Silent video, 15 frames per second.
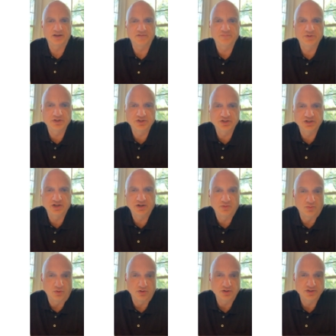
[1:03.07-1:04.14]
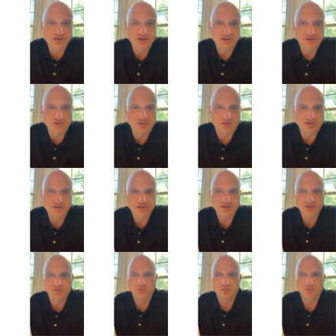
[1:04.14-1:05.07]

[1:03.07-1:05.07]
FPGA works internally,